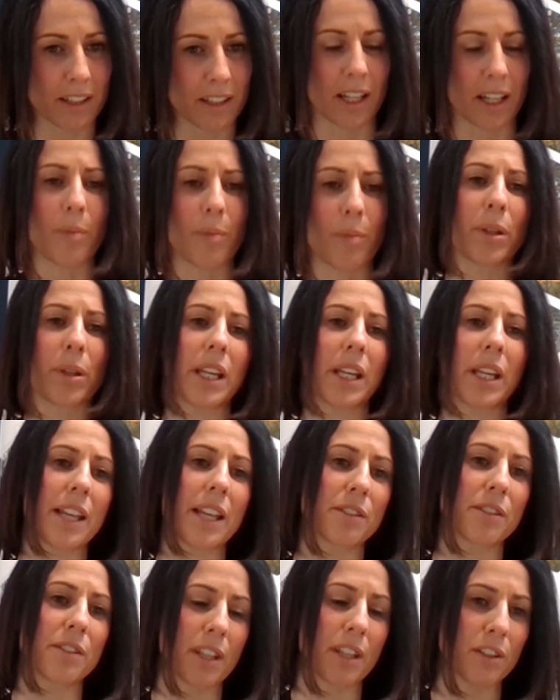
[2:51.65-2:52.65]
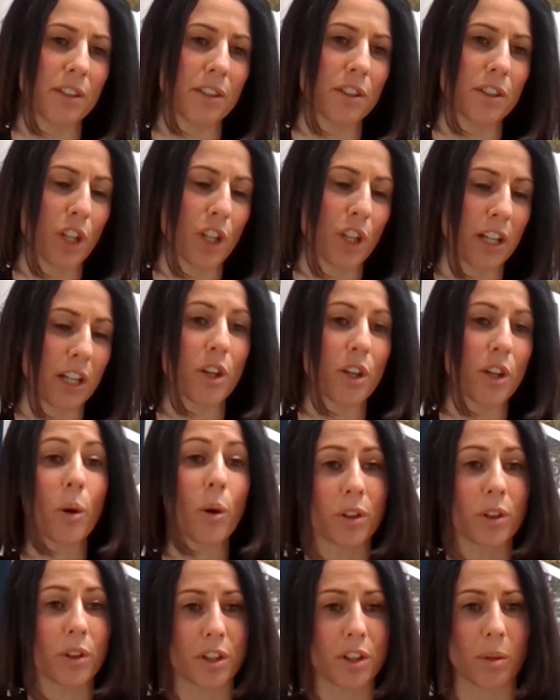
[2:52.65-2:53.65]
The company has since changed
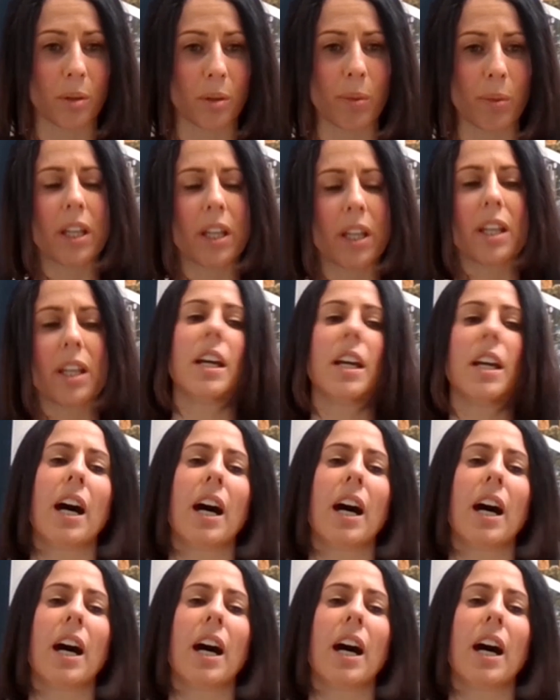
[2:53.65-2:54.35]
ownership.